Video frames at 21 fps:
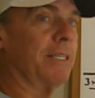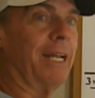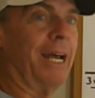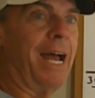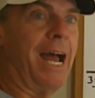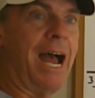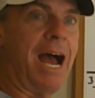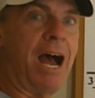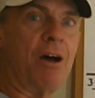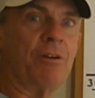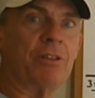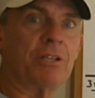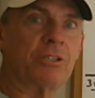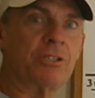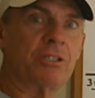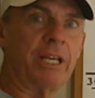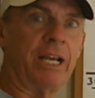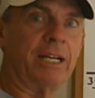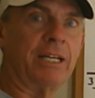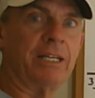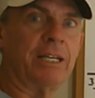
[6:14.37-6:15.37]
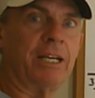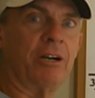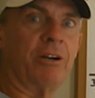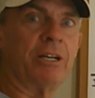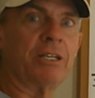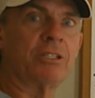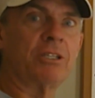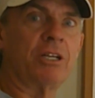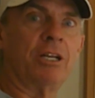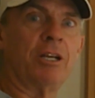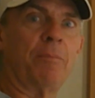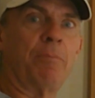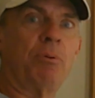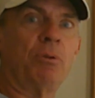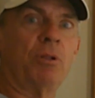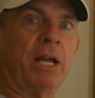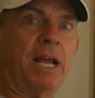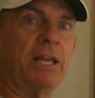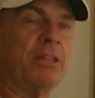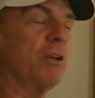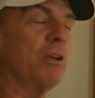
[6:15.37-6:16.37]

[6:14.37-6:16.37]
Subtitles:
to how the secondary is going to play